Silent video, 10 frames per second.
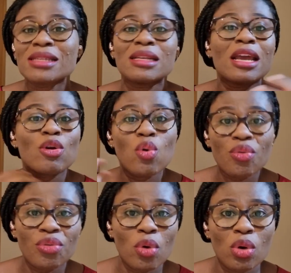that I go
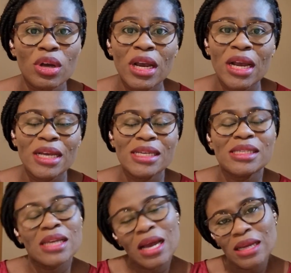for a
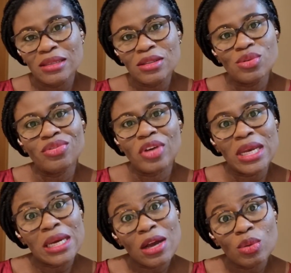scan to
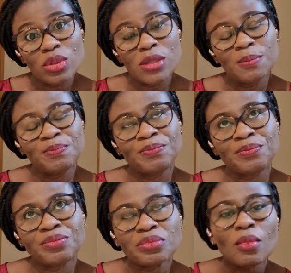find out
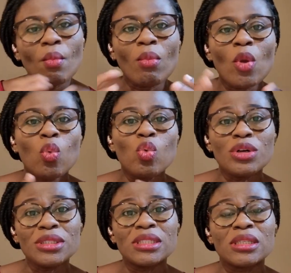
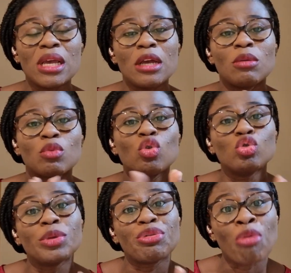what could
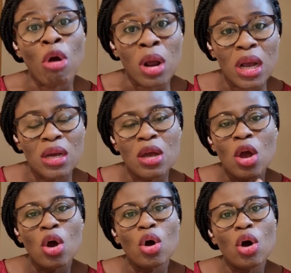be wrong,
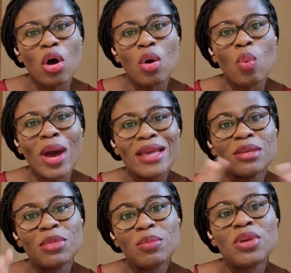or why the
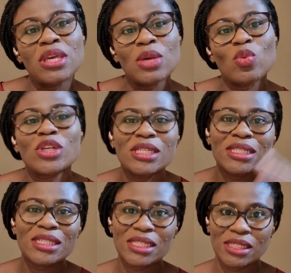baby
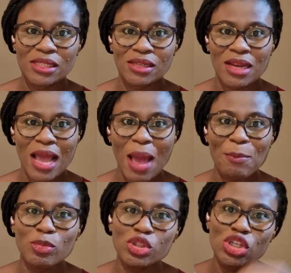wasn't
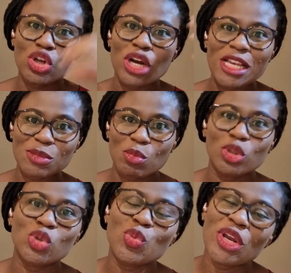putting on as
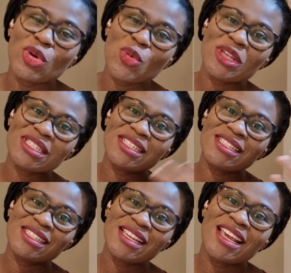much weight, or
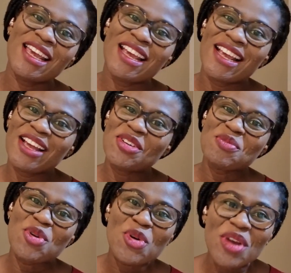wasn't
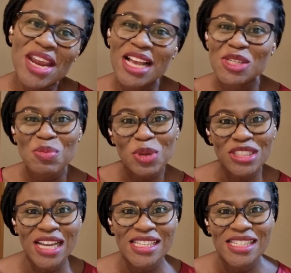growing as much
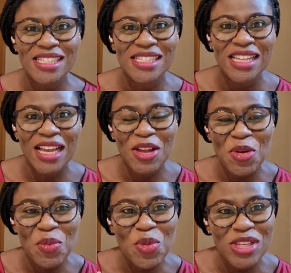as
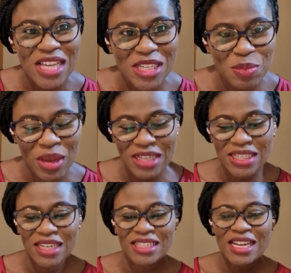was expected.